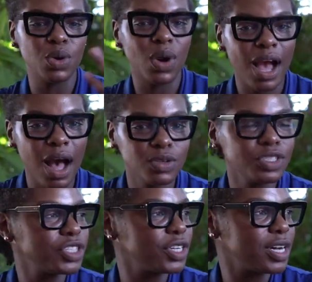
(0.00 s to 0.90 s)
your
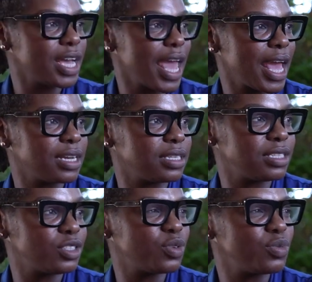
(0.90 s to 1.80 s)
culture, and
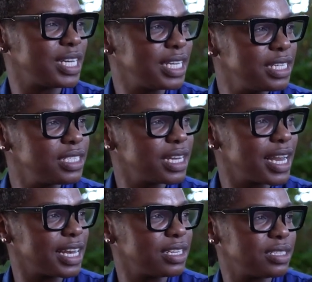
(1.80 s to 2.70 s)
your religion
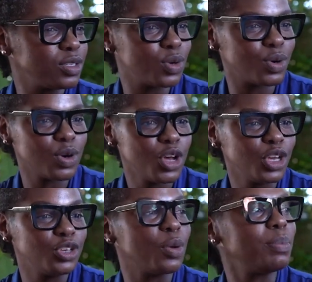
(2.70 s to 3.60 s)
and mm. your
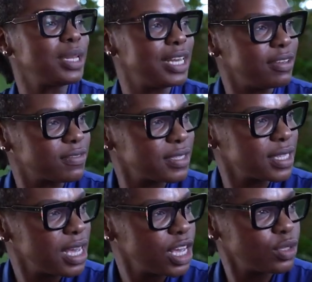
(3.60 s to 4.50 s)
your
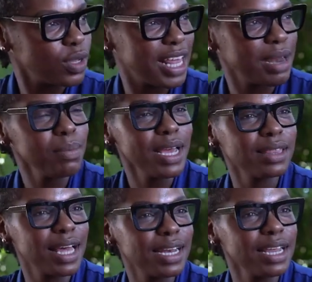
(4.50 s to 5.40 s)
beliefs. So that
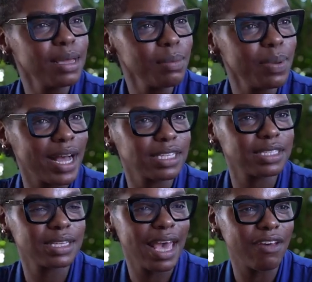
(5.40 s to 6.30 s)
make that
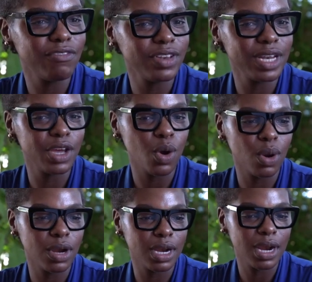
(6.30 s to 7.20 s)
impacts heavily
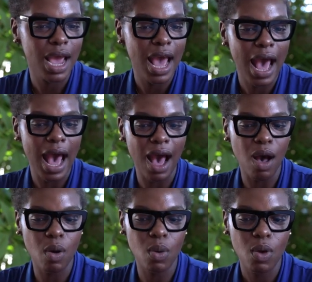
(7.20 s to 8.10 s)
on
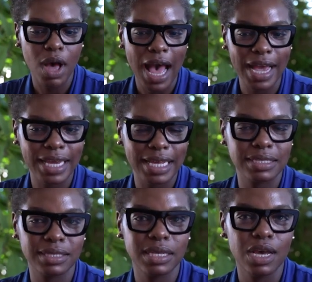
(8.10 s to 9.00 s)
how I
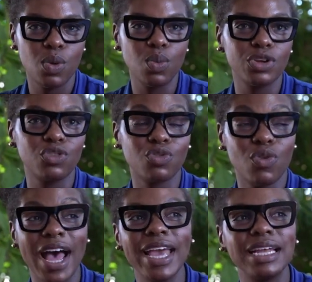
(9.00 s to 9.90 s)
guess we
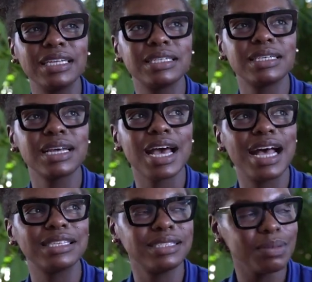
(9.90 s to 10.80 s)
try and
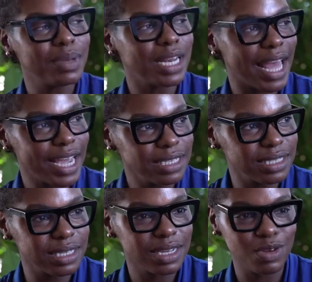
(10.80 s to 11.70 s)

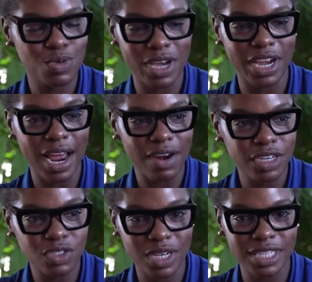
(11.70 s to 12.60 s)
assimilate. We're
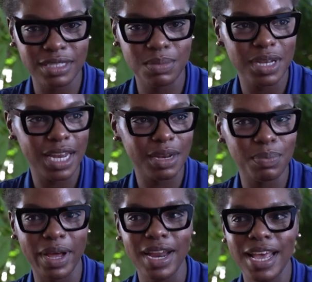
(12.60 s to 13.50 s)
encouraged to
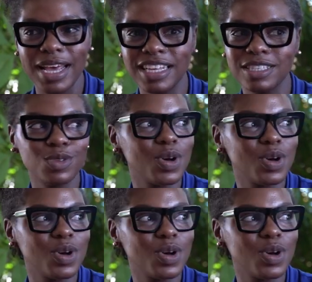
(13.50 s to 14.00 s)
assimilate, but it's